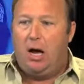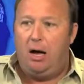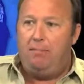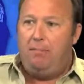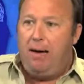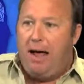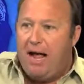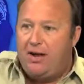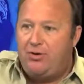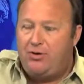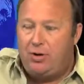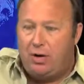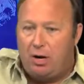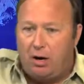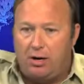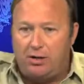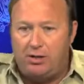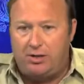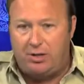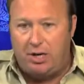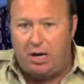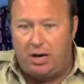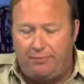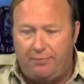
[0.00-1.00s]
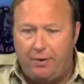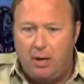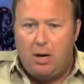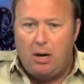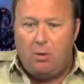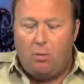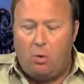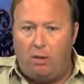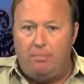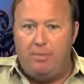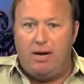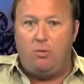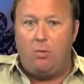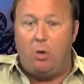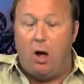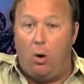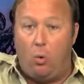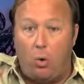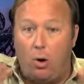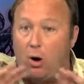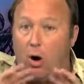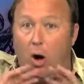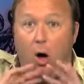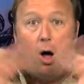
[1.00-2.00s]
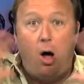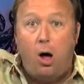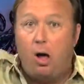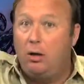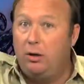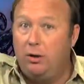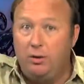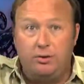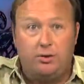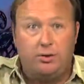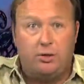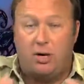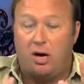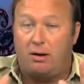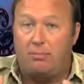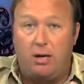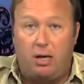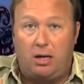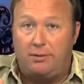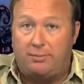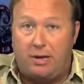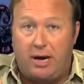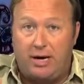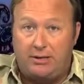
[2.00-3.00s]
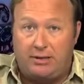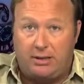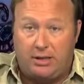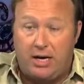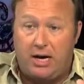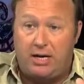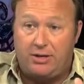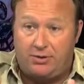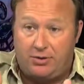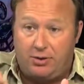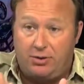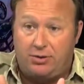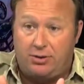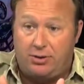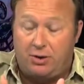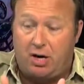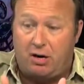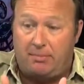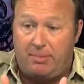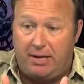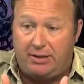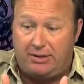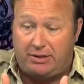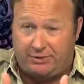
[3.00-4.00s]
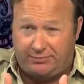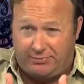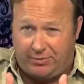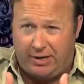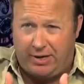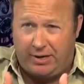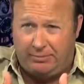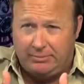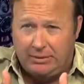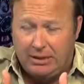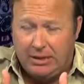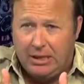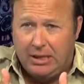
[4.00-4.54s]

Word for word: imaginary stuff, while meanwhile, we're all losing our Bill of Rights and Constitution, our basic freedom.